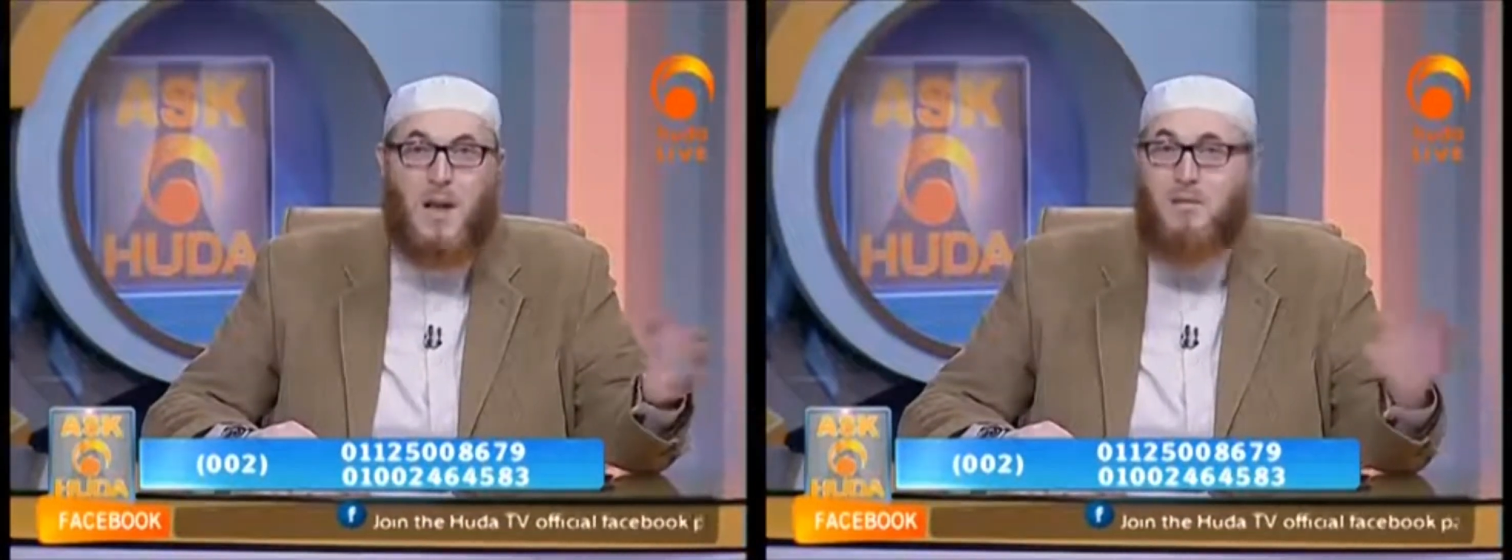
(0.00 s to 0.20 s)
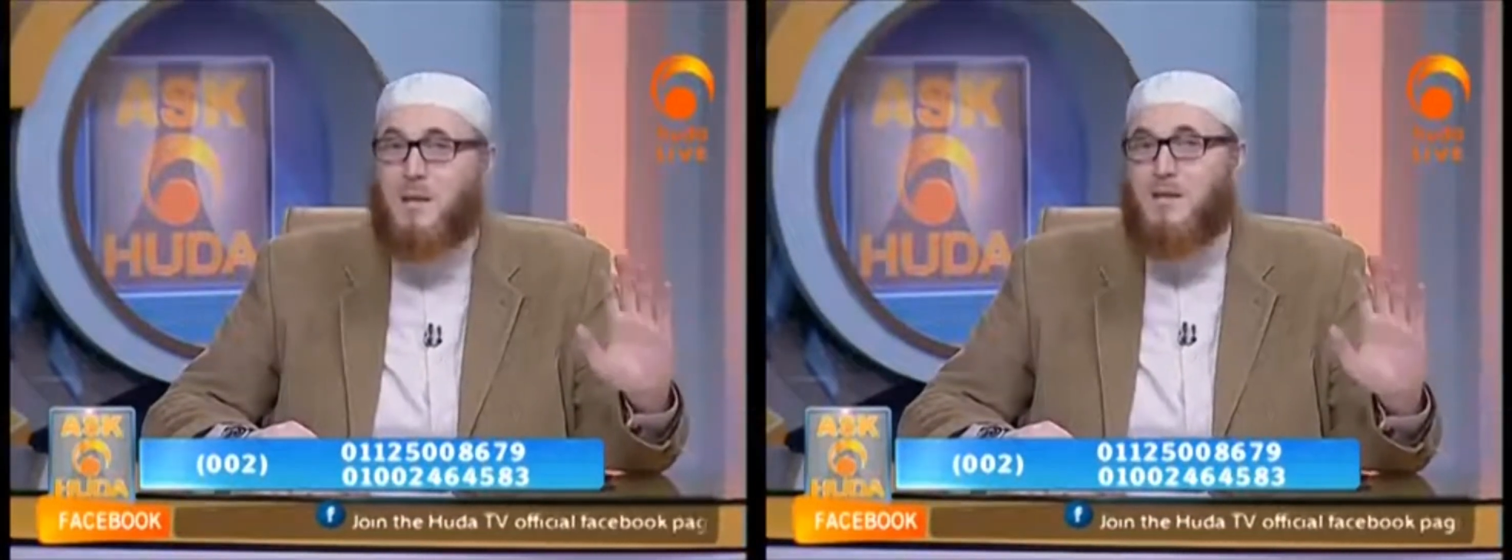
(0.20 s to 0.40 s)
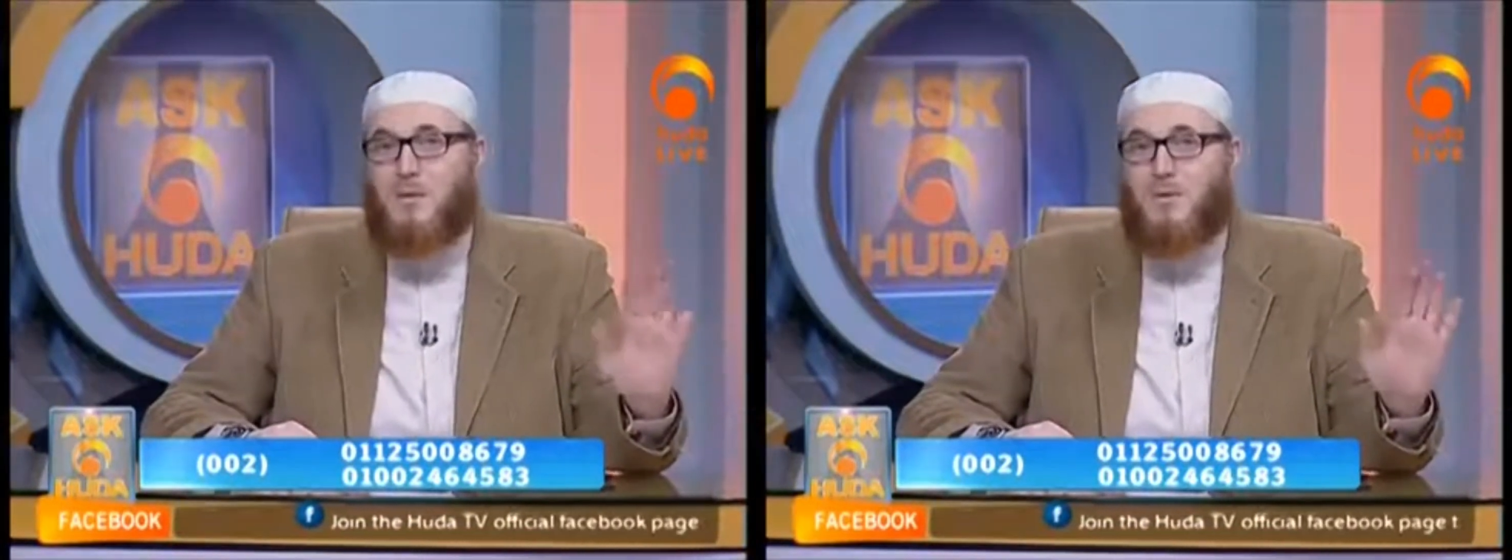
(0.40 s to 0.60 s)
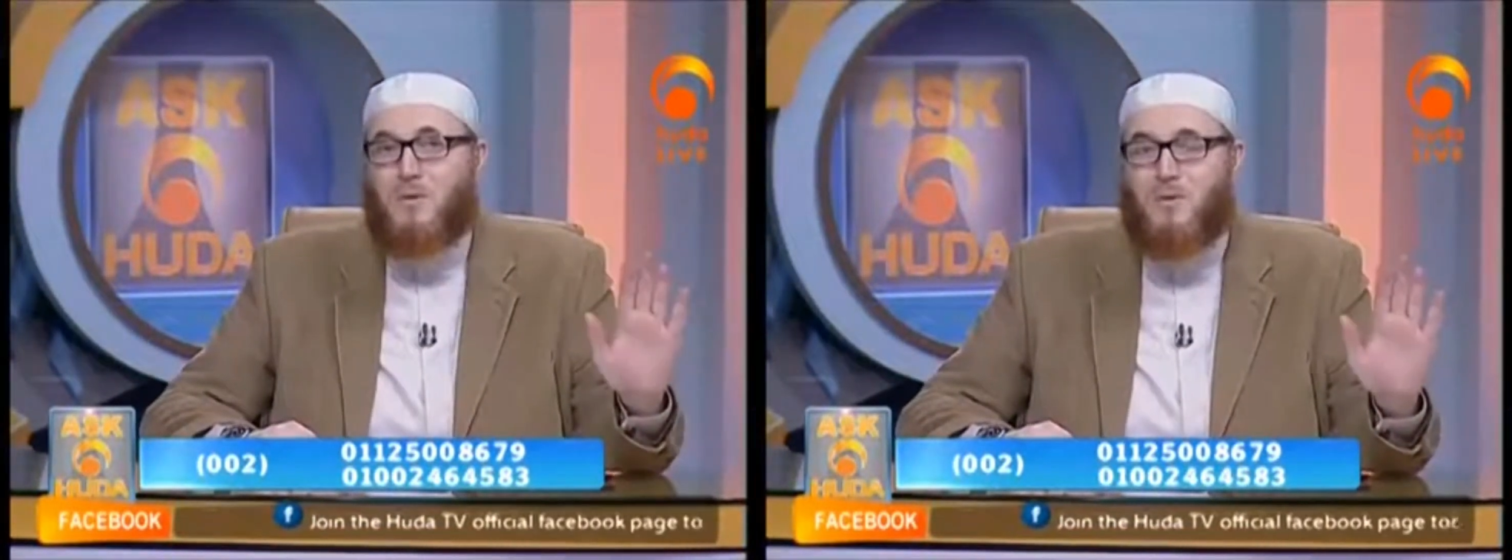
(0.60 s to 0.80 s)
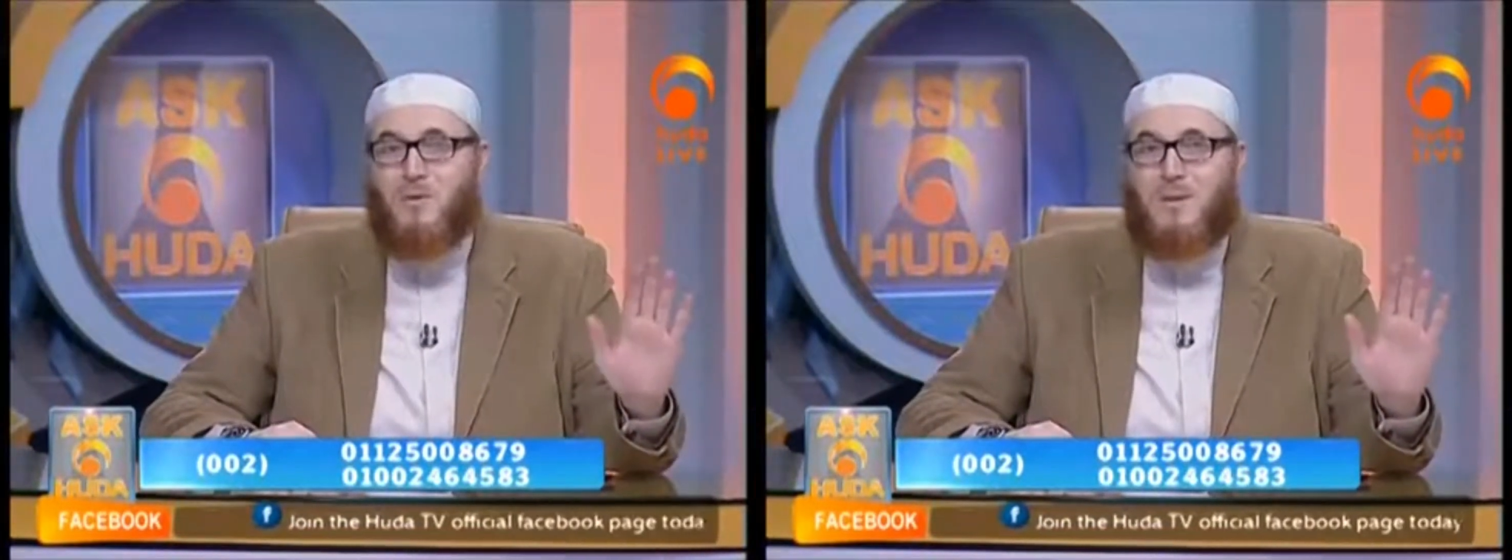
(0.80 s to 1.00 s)
Have nothing
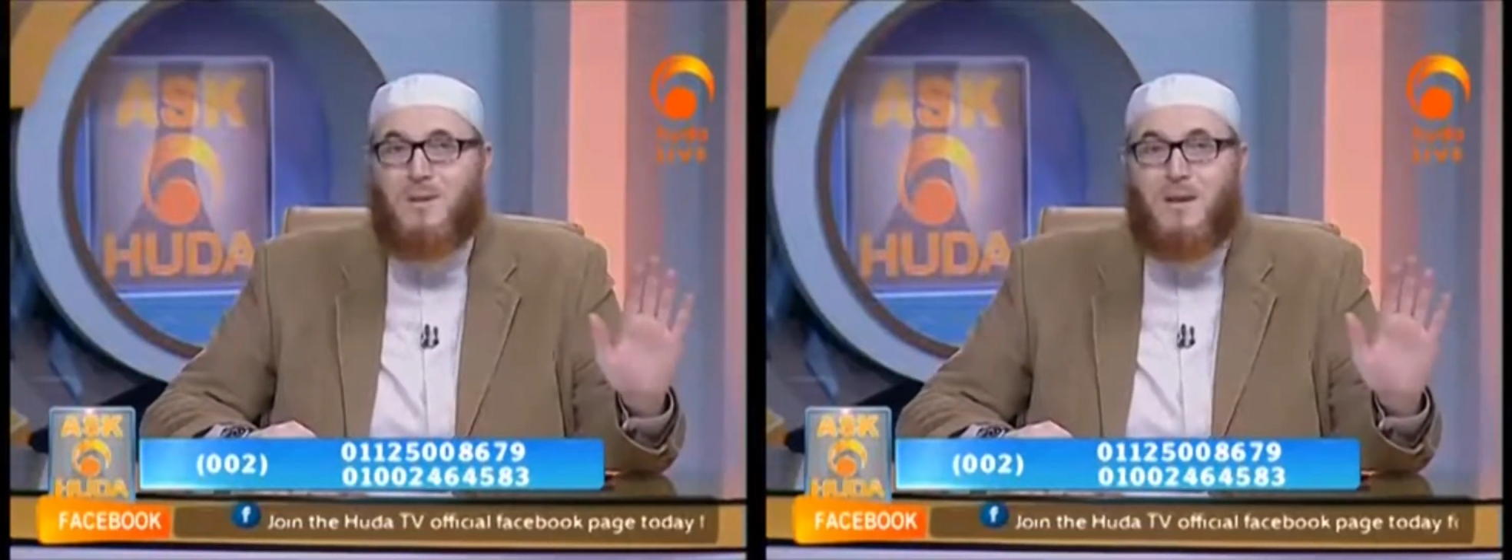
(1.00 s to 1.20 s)
to do with